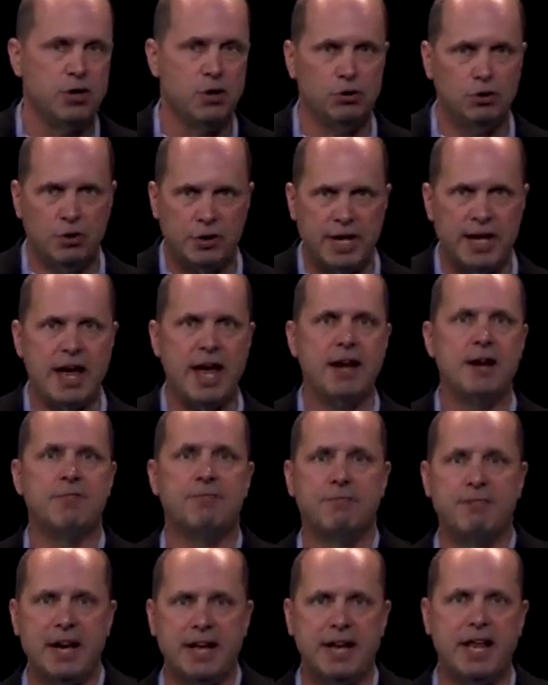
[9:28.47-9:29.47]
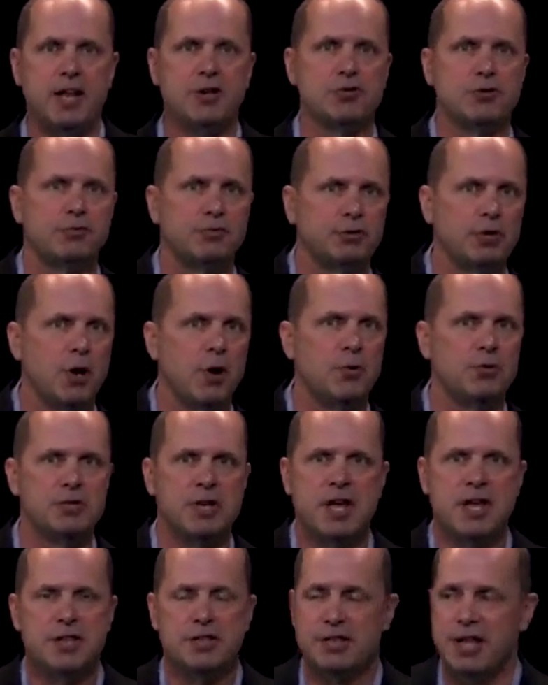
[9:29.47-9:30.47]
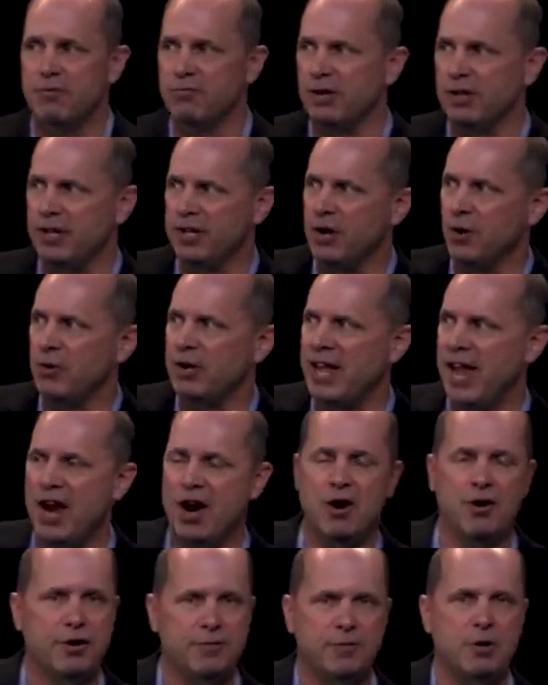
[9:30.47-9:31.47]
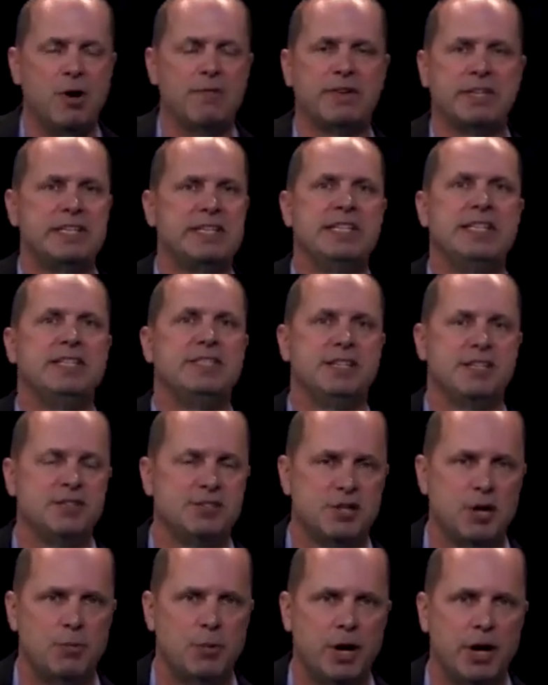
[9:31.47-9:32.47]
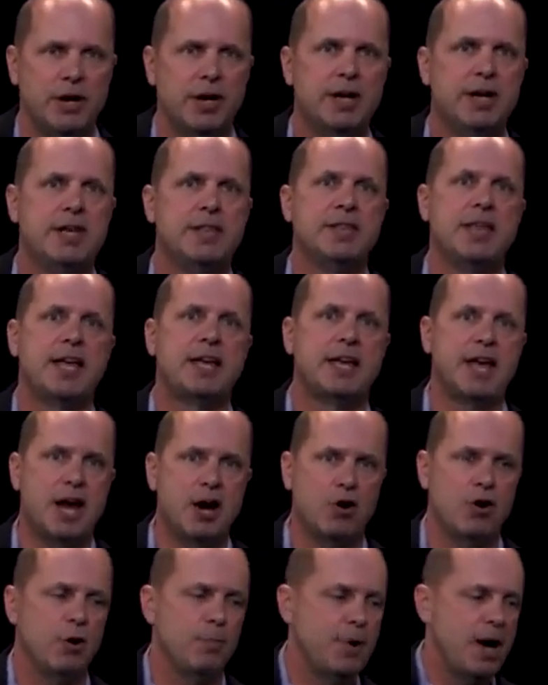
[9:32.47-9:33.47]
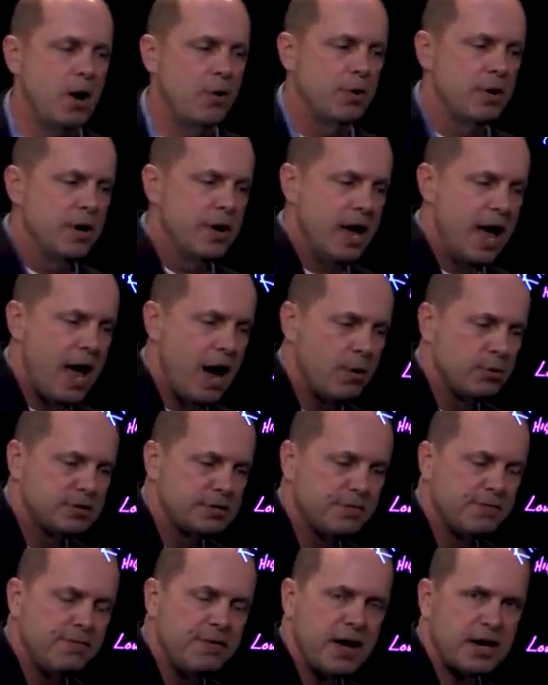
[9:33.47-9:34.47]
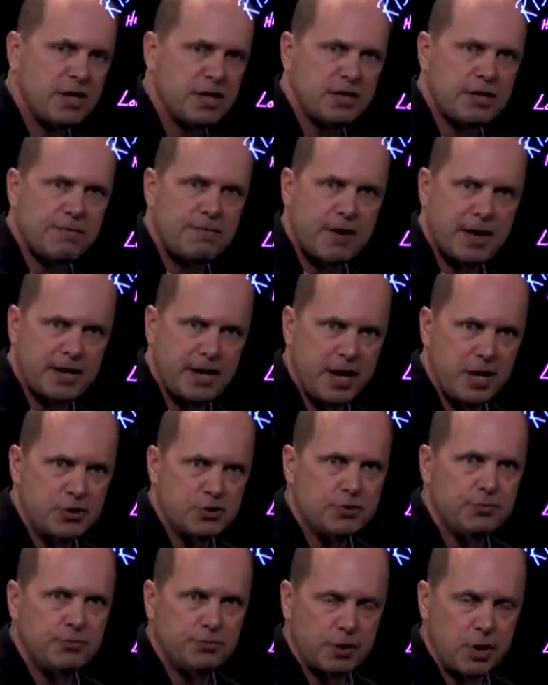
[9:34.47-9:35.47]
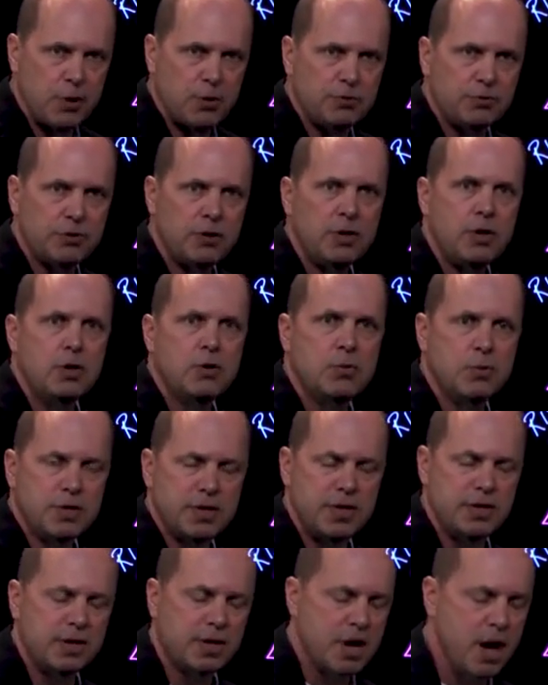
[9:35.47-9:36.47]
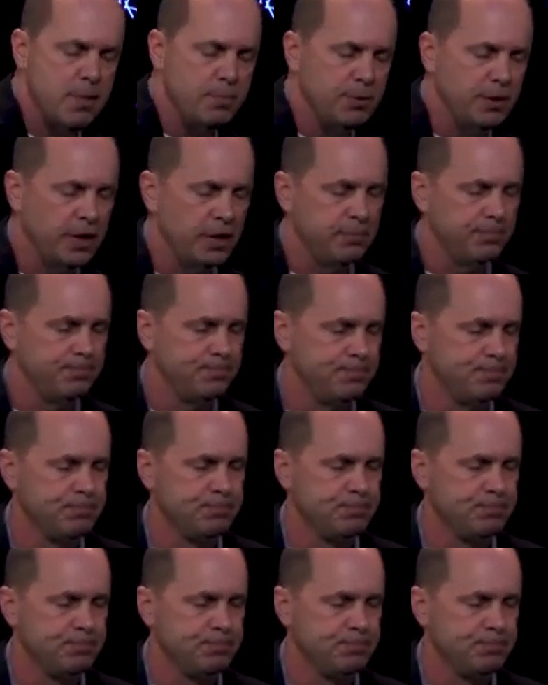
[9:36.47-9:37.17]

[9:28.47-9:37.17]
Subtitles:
They're looking at financial flows. They really don't care if you have a DC somewhere. They care about how it's affecting the financial flows within the company.